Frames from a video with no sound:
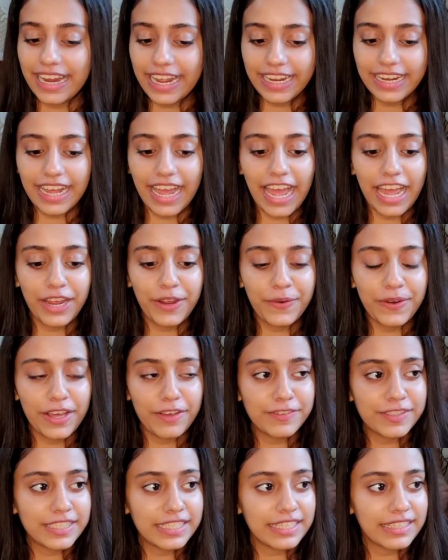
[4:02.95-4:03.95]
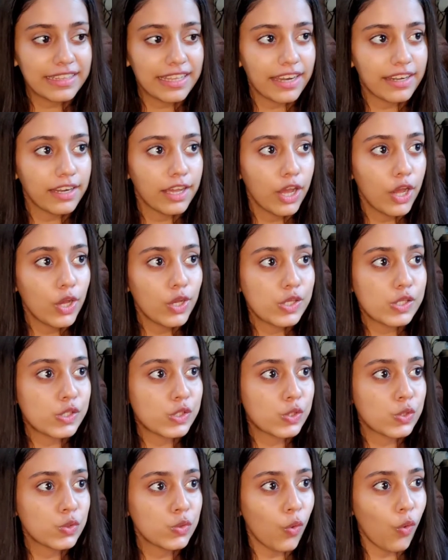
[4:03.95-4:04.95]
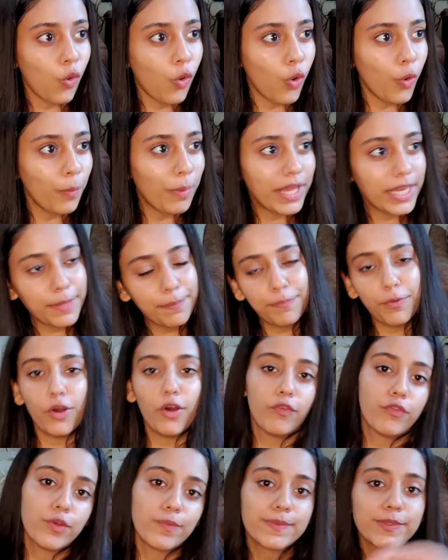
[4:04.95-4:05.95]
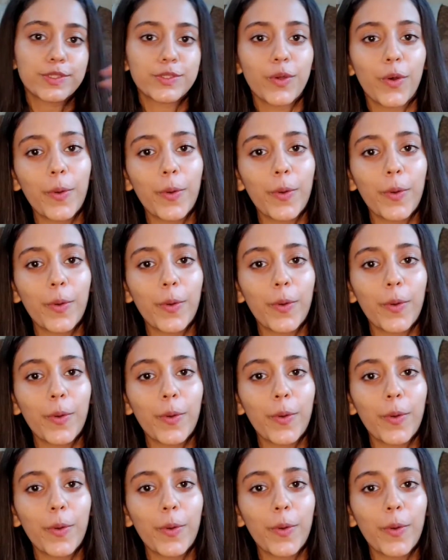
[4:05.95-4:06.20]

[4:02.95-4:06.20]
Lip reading: Like I could have seen that so many perfumes,